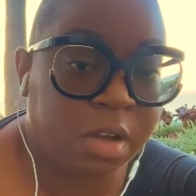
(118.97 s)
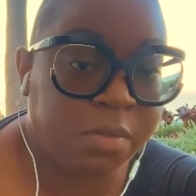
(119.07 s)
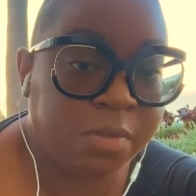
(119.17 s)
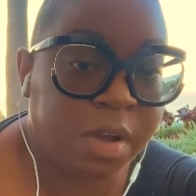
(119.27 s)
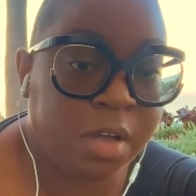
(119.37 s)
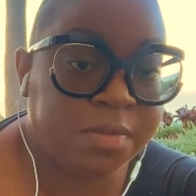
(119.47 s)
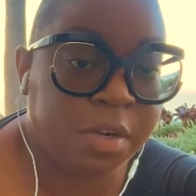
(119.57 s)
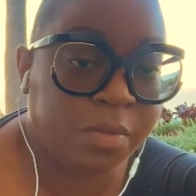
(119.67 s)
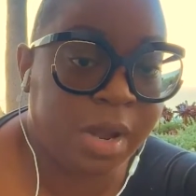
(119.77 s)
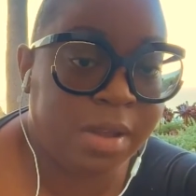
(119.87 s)
revolves
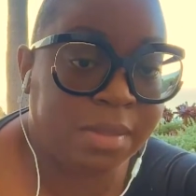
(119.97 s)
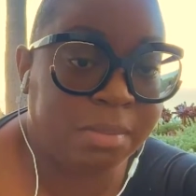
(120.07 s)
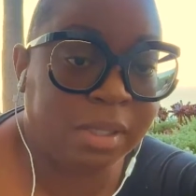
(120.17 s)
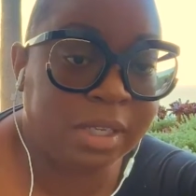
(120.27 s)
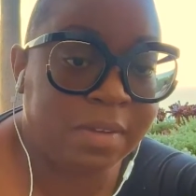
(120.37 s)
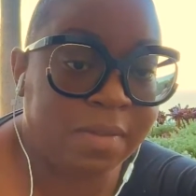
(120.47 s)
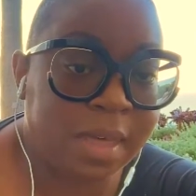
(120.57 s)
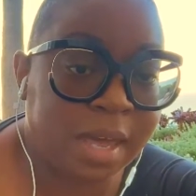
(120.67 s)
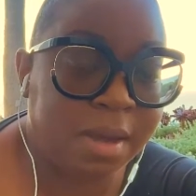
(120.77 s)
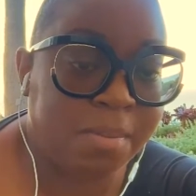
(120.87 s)
around the belief
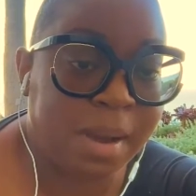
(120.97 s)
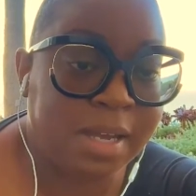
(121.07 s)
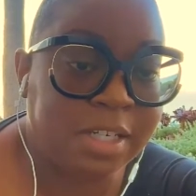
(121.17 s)
that by